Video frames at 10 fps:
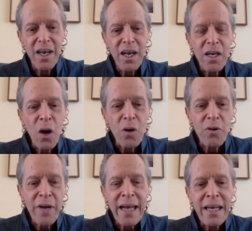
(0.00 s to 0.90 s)

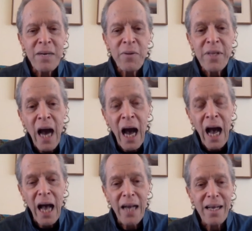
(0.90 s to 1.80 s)
co-creating with
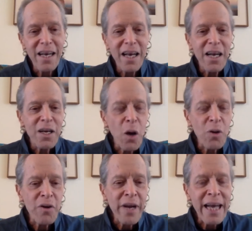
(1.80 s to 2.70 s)
God,
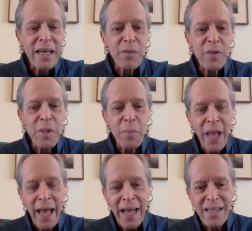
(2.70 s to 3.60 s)
co-creating with the
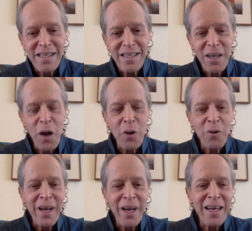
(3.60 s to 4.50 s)
plants,
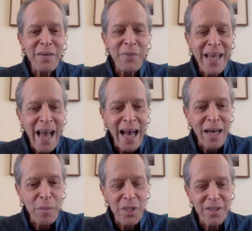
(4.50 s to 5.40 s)
co-creating with the
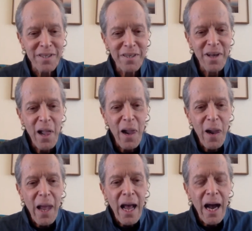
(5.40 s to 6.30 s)
animals.
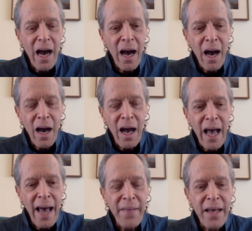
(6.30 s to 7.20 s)

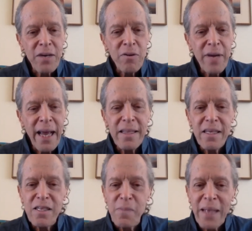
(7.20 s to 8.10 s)
And they create
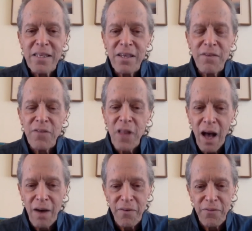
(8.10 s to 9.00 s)
the space of love